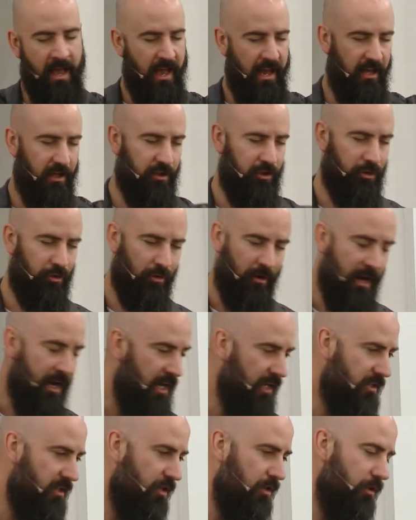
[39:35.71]
and
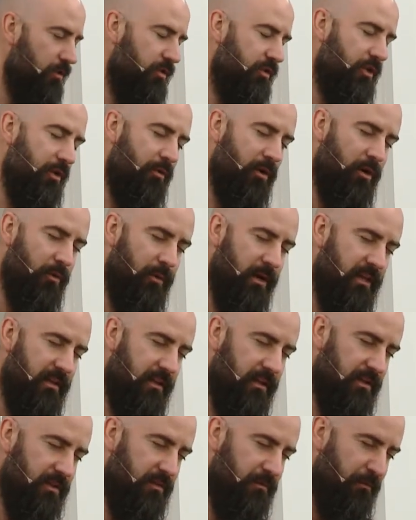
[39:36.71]
trying to do so in a way that
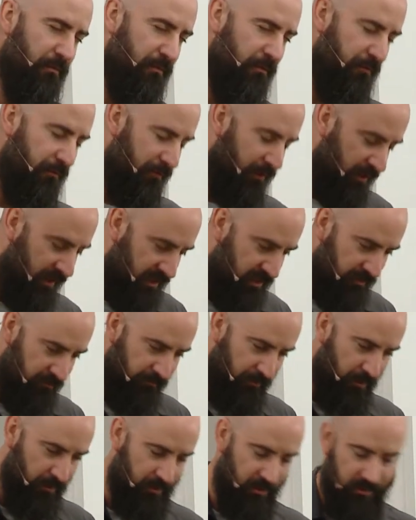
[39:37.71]
is fully
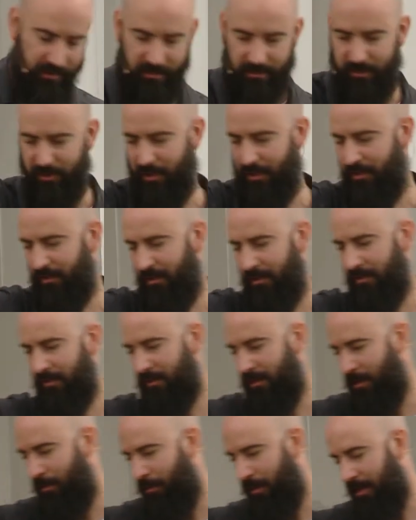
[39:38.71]
devoted to Jesus,
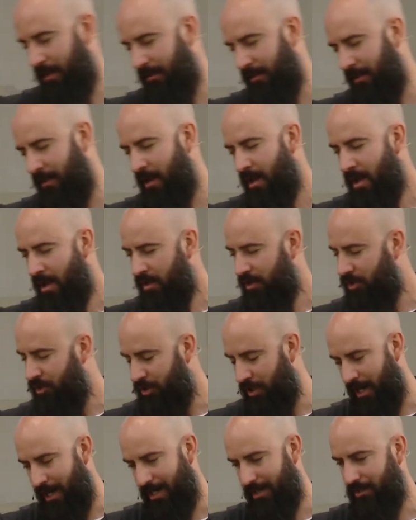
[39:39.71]
in a way that
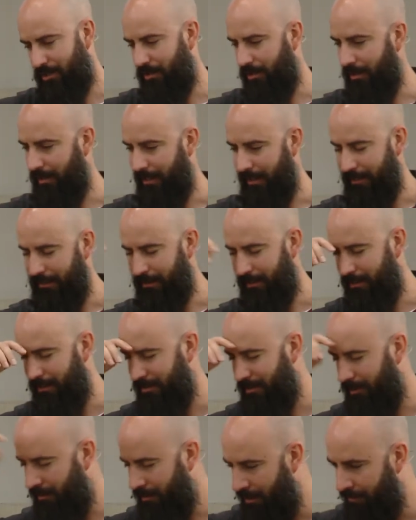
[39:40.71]
shines your light, that
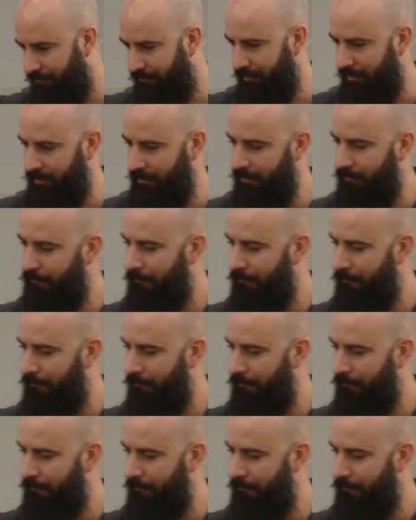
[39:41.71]
is loving,